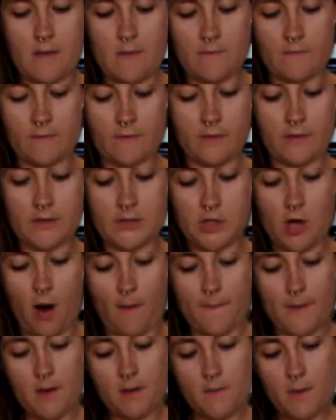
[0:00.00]
for the
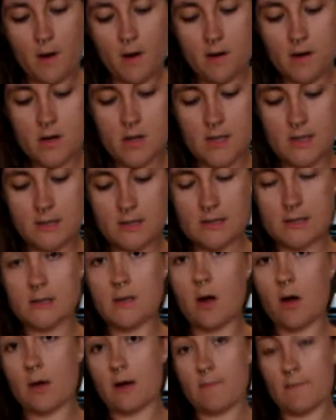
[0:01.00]
chopping part is
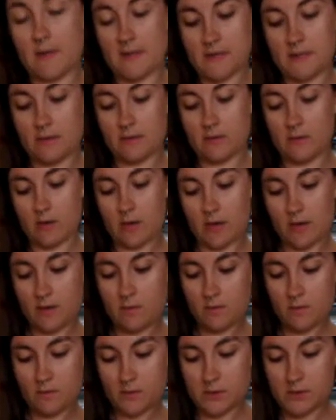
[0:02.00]
called a
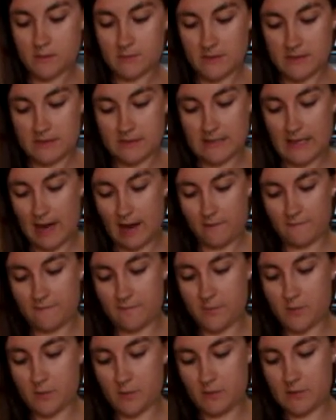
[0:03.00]
mezzaluna, which means half
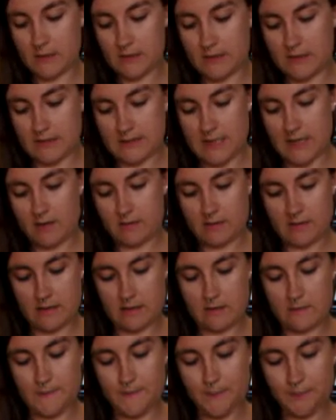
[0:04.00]
moon in
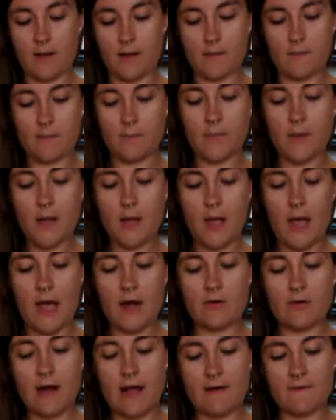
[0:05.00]
Italian. I
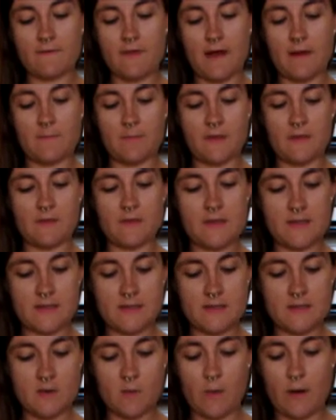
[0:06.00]
don't have that, but this
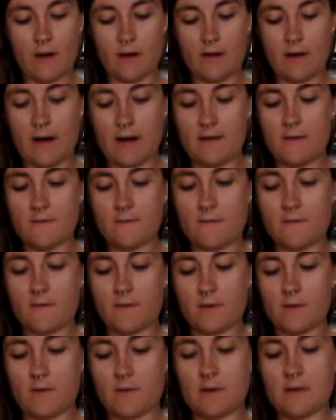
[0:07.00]
square knife
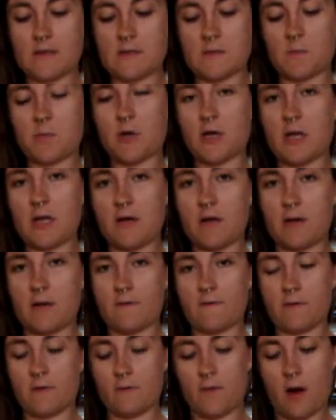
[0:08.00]
is pretty good
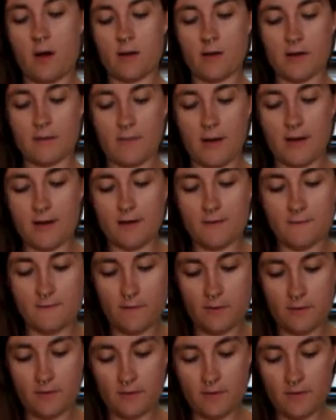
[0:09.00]
for rocking back and forth.